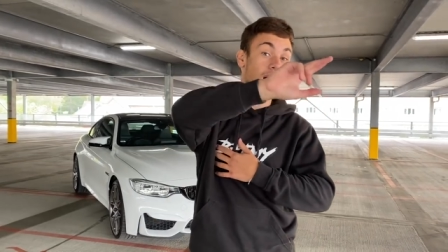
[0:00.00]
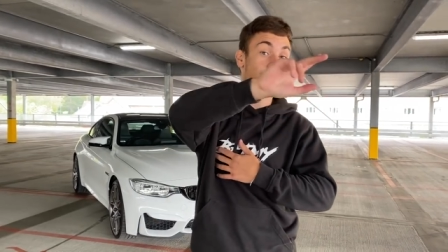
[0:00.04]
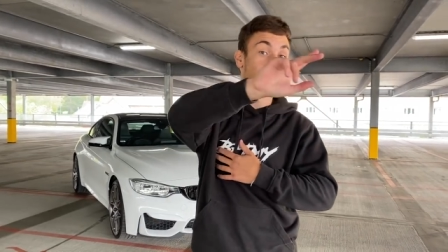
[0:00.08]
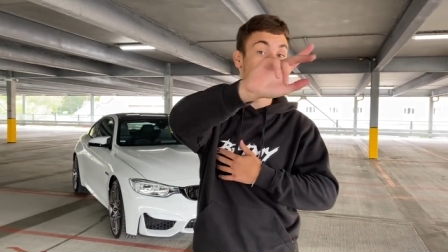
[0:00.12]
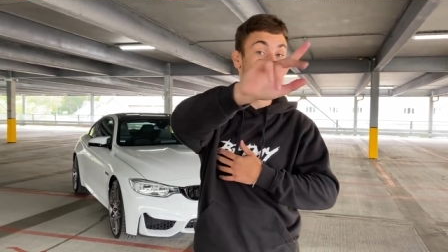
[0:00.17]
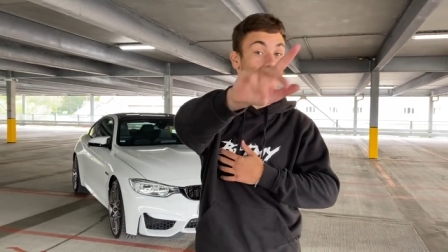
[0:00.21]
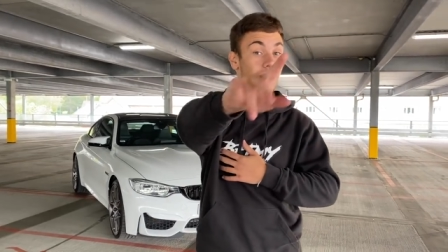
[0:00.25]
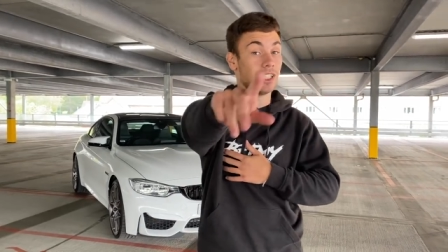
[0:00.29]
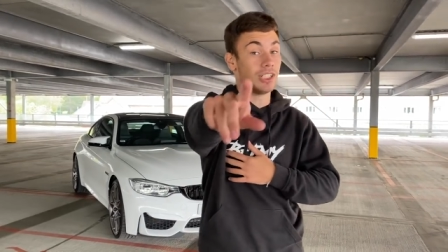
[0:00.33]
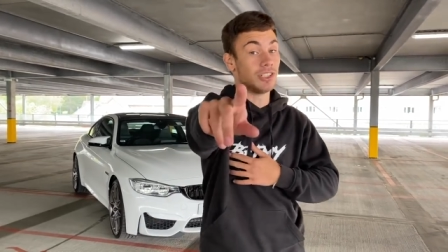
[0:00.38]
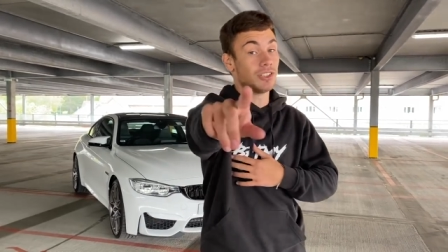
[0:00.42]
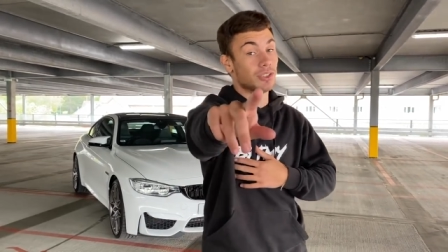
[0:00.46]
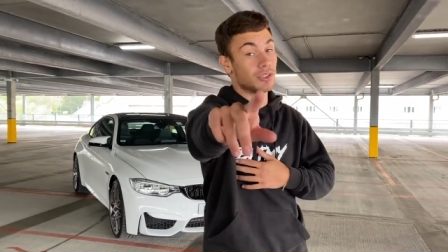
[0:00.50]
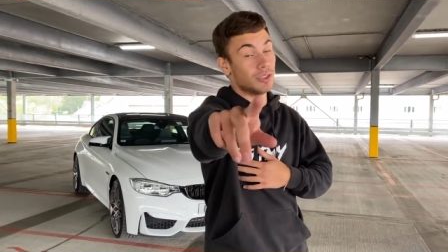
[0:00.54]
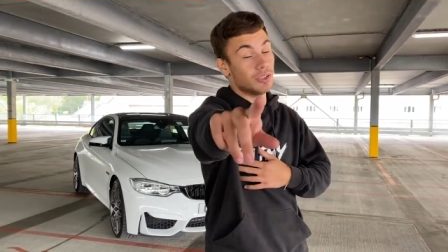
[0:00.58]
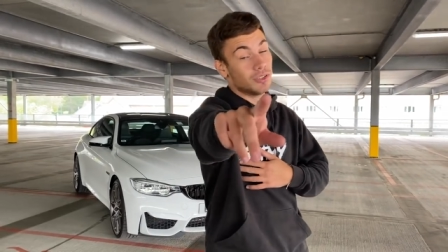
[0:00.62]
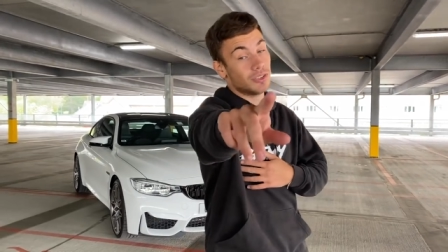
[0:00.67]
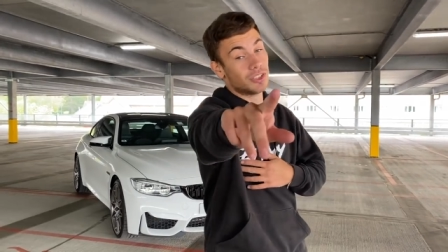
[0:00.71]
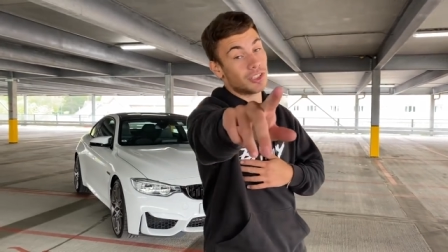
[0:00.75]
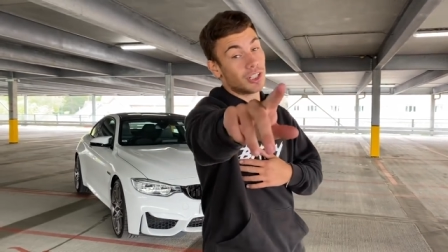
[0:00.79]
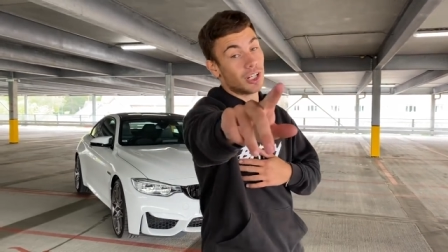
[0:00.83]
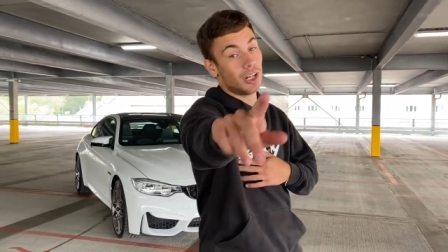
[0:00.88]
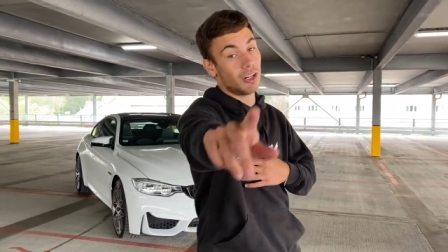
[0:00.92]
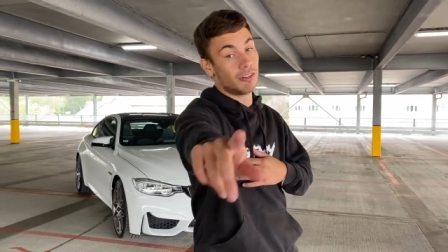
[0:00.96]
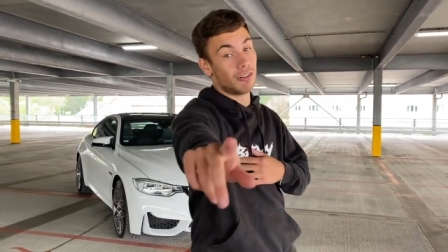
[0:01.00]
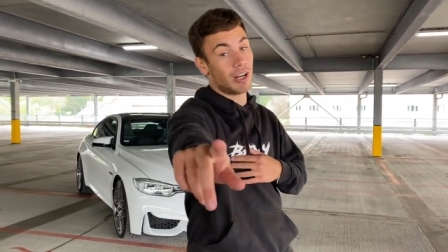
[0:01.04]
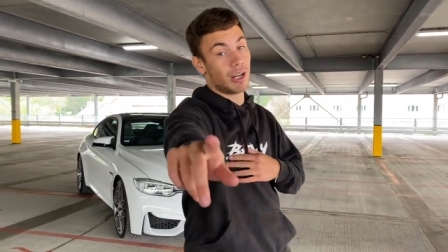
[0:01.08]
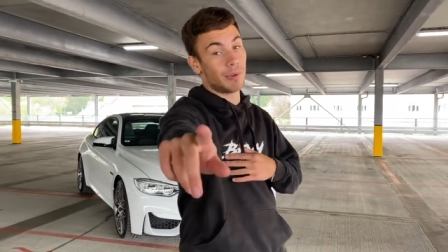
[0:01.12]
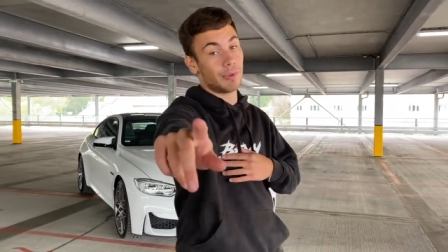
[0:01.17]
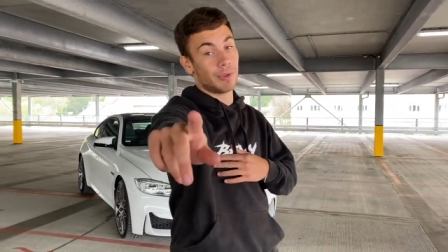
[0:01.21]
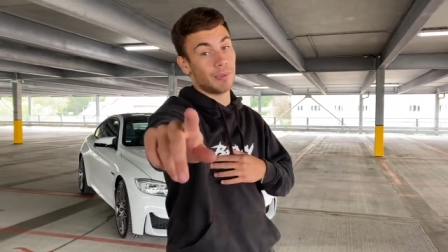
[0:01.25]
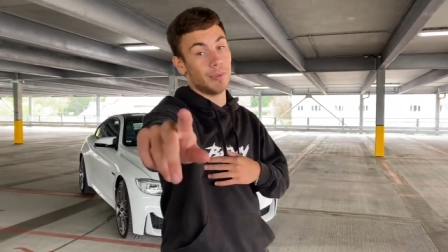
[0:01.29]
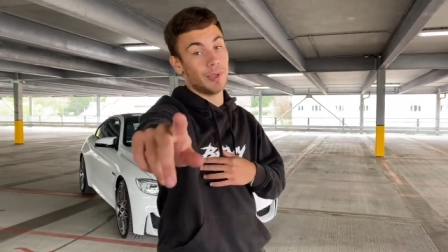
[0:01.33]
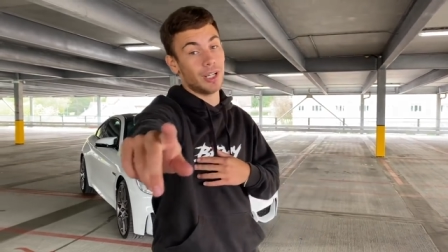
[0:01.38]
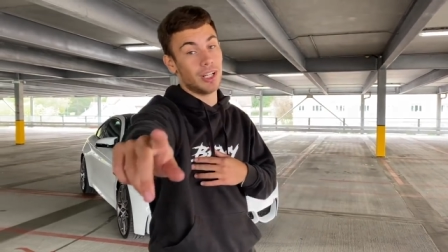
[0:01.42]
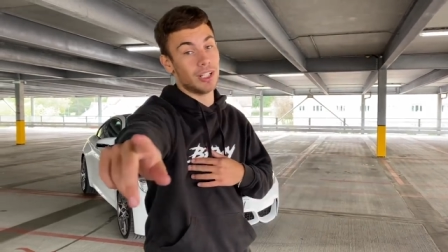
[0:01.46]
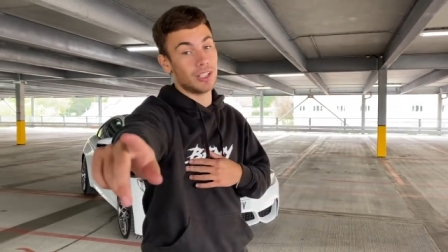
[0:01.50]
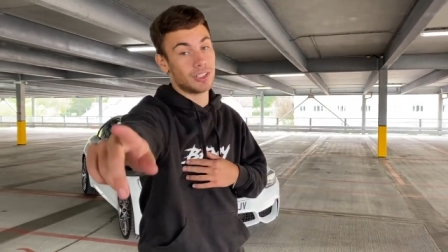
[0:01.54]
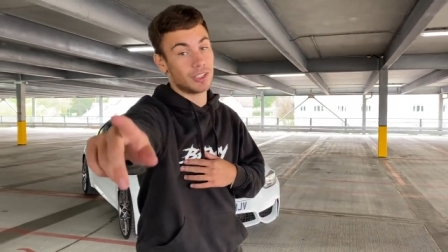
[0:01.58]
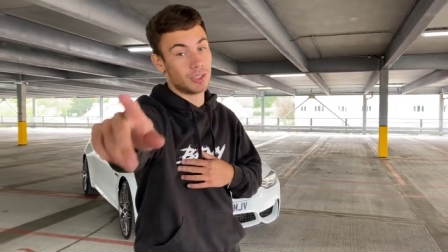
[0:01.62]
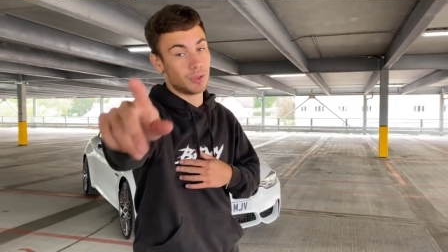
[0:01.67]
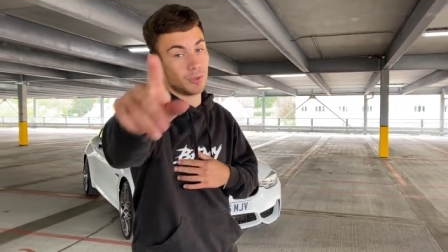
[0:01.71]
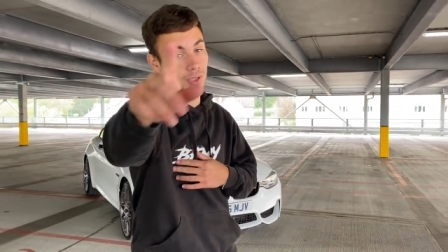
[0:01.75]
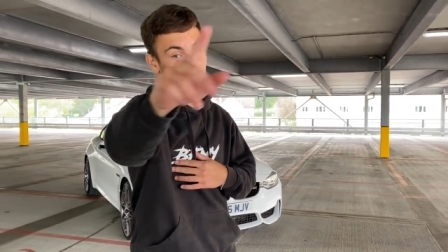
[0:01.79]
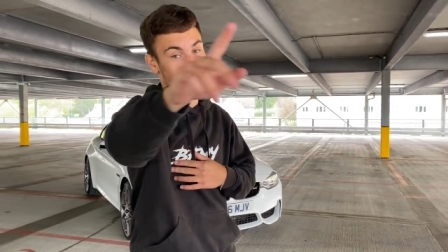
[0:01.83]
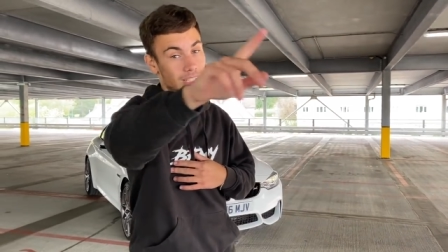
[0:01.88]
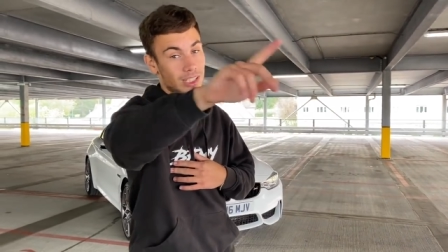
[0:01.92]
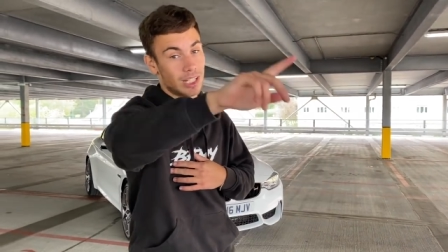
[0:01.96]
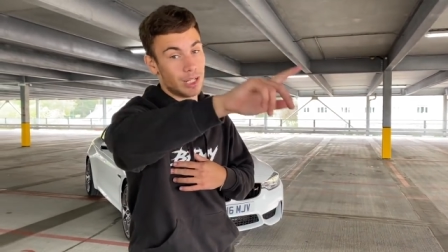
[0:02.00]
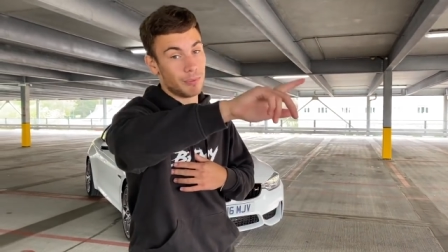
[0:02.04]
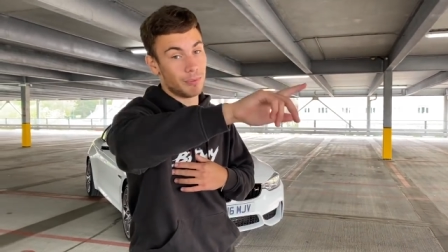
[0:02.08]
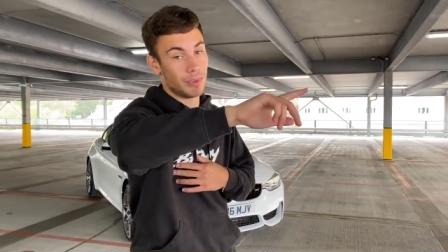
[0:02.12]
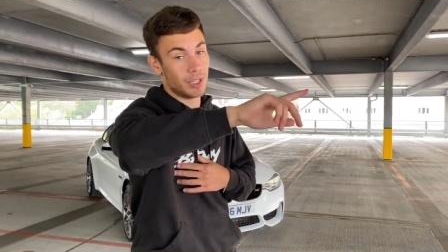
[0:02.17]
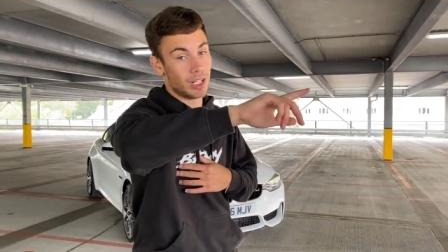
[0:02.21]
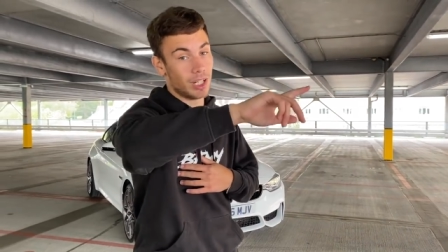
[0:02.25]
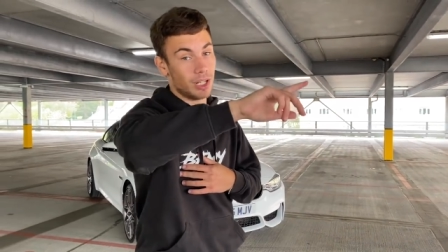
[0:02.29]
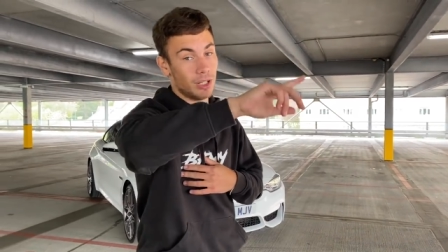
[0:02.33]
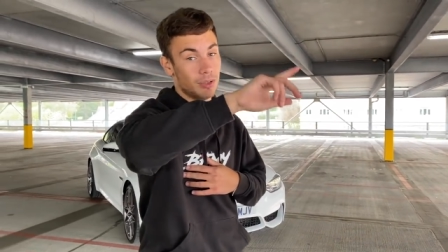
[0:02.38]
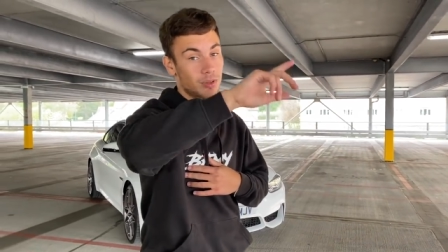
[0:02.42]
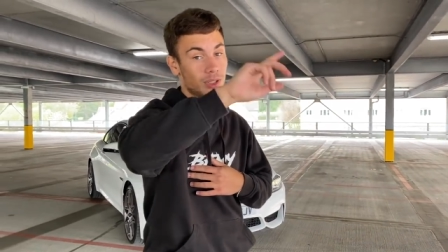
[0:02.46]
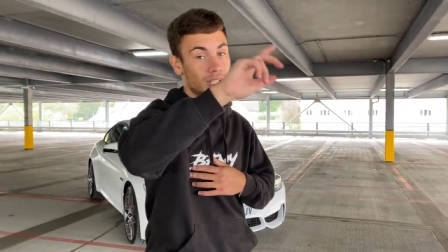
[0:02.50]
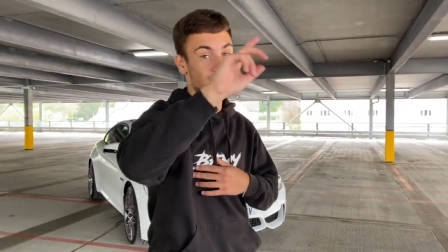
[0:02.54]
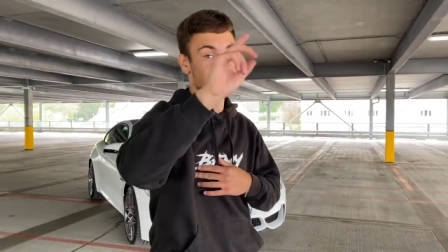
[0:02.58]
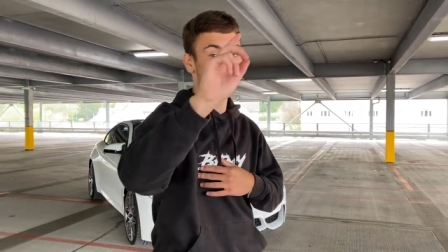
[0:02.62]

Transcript: Make sure to go grab the merch, or link down below.